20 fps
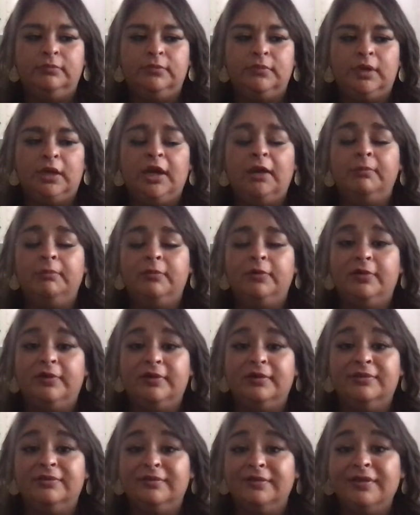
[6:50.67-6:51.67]
I'm
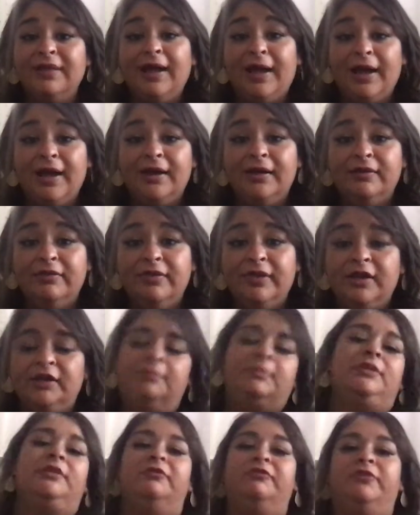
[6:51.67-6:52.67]
glad that I'm
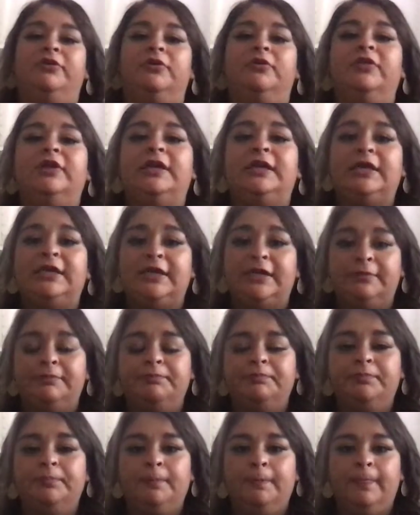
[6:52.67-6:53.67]
in the field that I am.
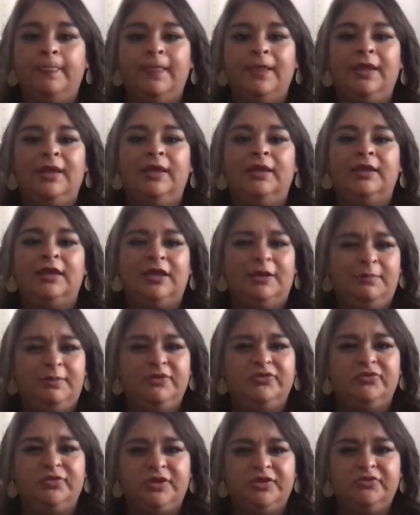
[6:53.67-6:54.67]
Can it be
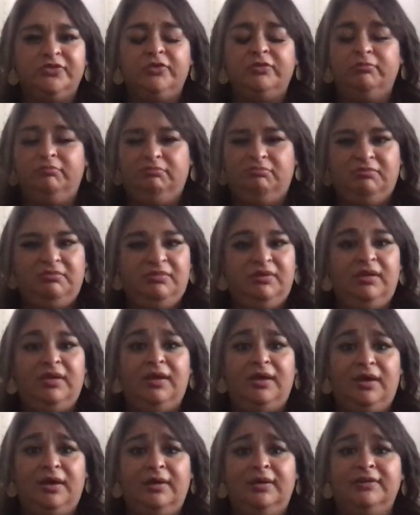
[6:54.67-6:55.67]
stressful?
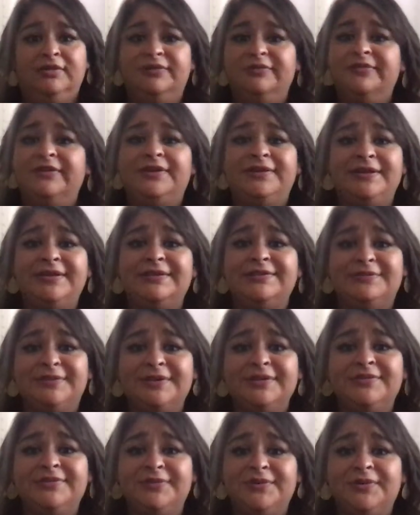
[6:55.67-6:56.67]
Yeah, it's very
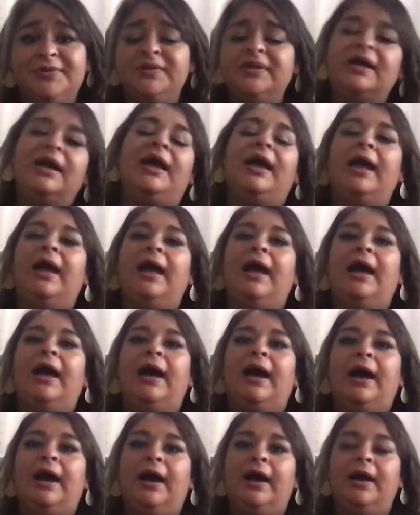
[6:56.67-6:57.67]
stressful.
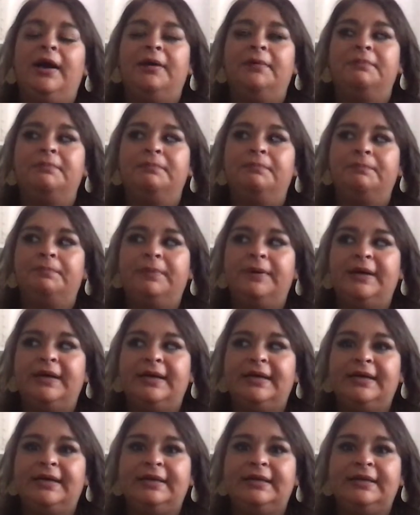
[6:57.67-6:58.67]

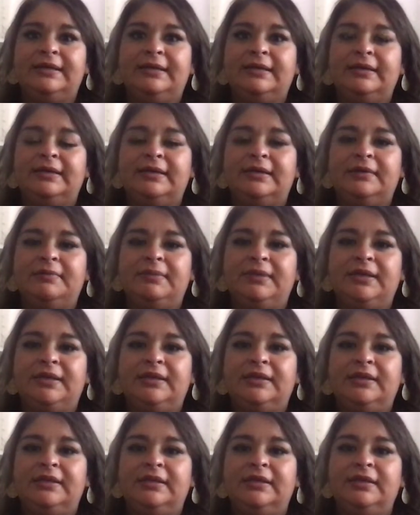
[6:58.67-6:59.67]
But, I mean,
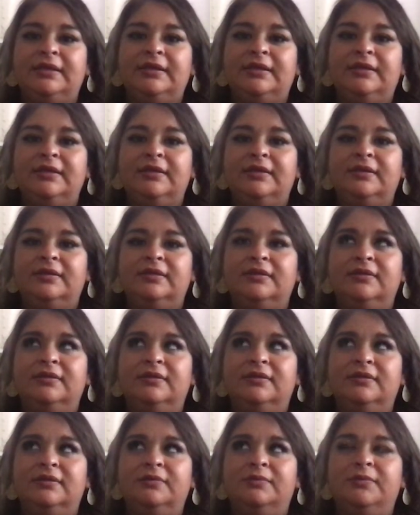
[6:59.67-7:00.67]

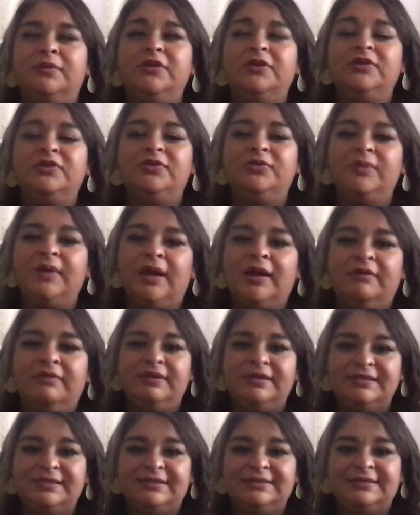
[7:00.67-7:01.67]
when you do have
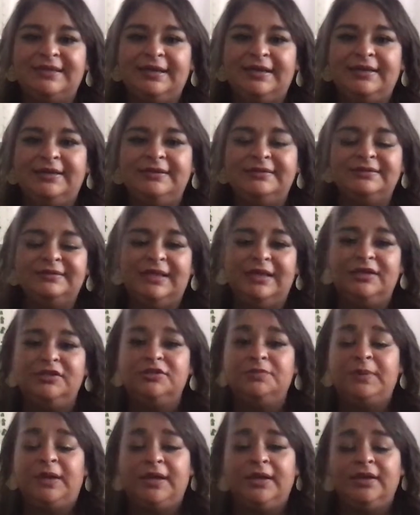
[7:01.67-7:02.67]

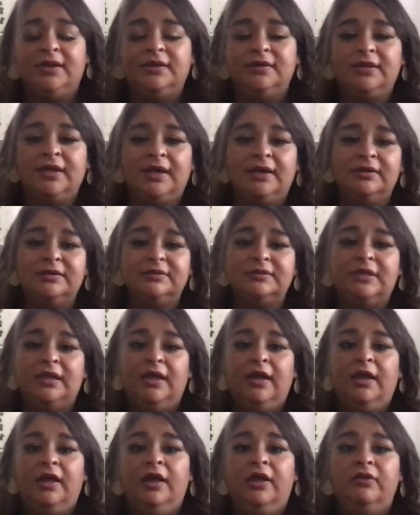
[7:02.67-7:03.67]
anxiety/panic attacks,
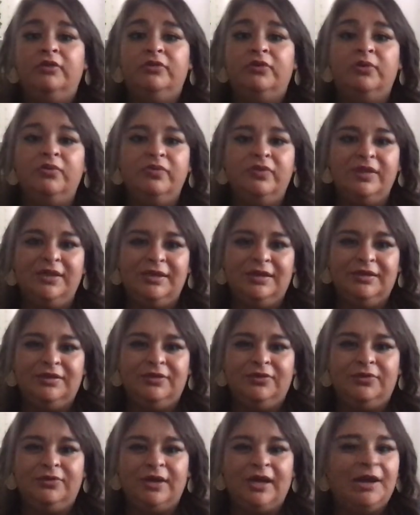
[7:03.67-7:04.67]
don't think
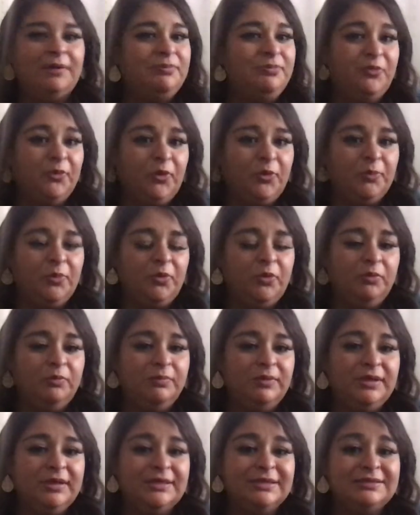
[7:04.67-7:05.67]
you're abnormal,
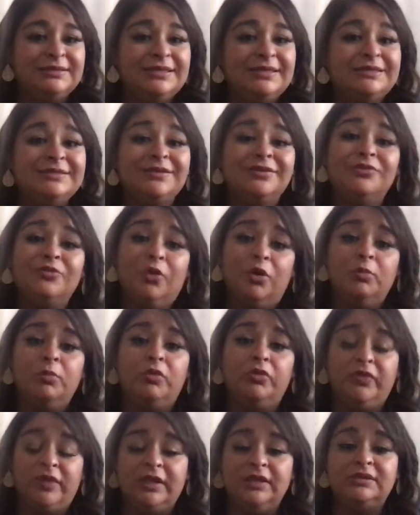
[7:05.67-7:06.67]
because it's a normal
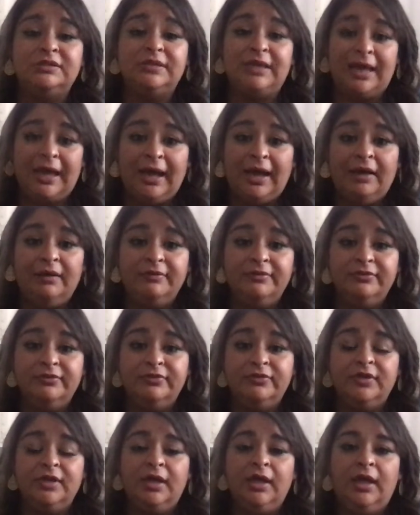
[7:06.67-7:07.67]
thing to have.
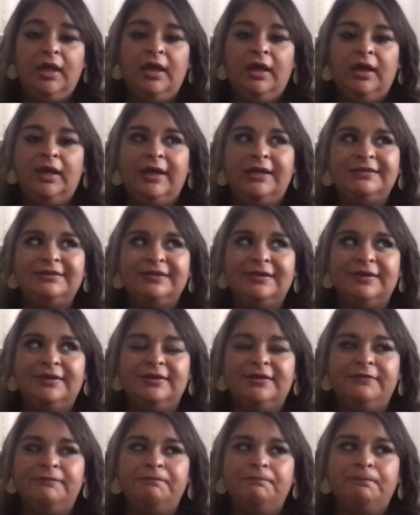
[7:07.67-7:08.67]
It's like
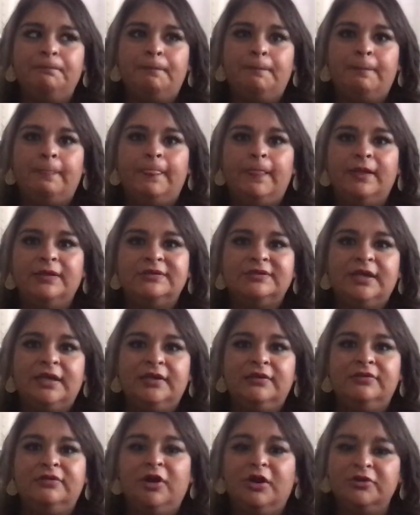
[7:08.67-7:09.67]
saying
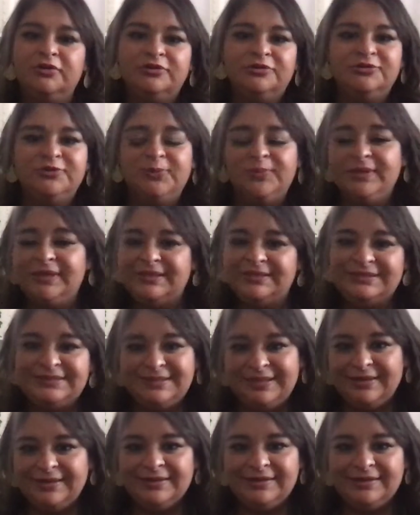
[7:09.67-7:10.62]
doctors don't get sick.